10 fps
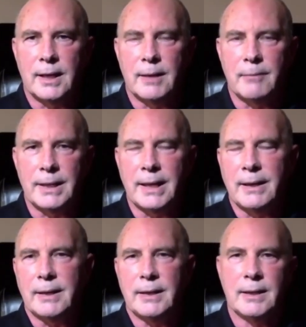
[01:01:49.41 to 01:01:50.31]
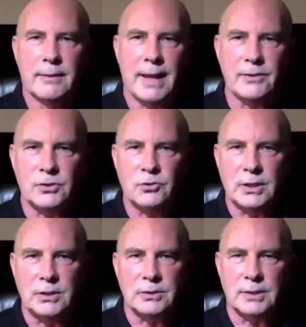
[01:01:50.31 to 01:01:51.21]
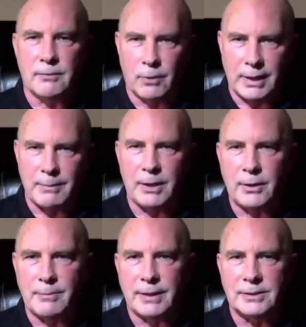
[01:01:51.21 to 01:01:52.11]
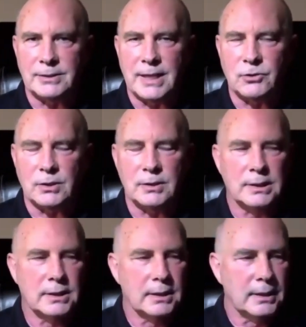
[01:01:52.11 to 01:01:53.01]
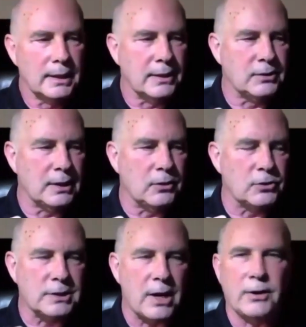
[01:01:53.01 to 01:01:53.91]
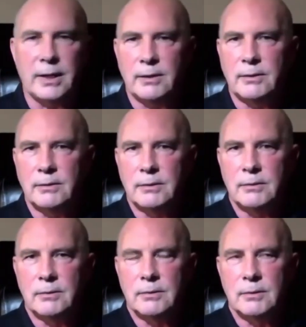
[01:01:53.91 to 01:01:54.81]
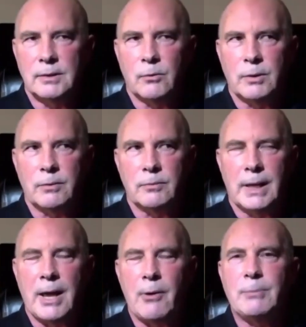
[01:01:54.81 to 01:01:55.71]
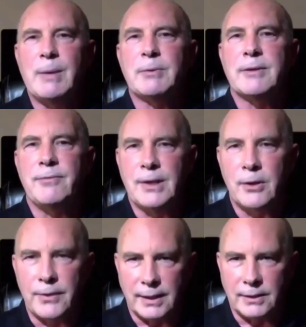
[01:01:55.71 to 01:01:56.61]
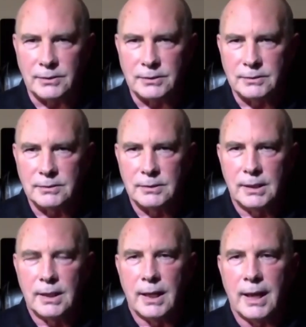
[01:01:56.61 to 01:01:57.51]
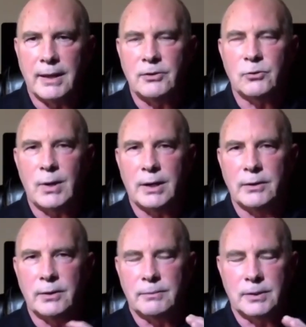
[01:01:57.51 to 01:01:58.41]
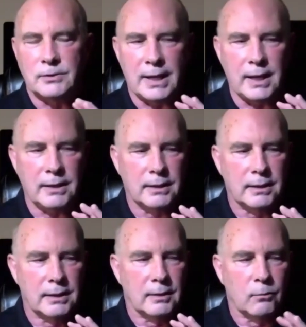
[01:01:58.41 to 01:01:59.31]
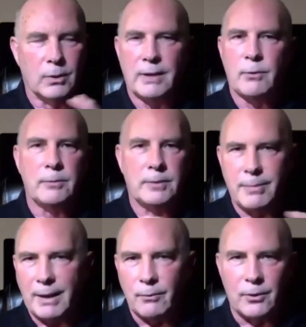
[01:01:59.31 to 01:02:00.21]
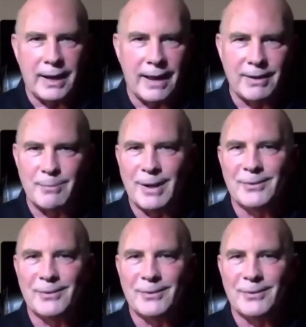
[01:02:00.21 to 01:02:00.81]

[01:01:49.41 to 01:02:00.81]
And that's the genius of what I'm hearing about Extinction, is that you're starting, with allowing people to feel things. And I just wanted to say, whatever debate we're having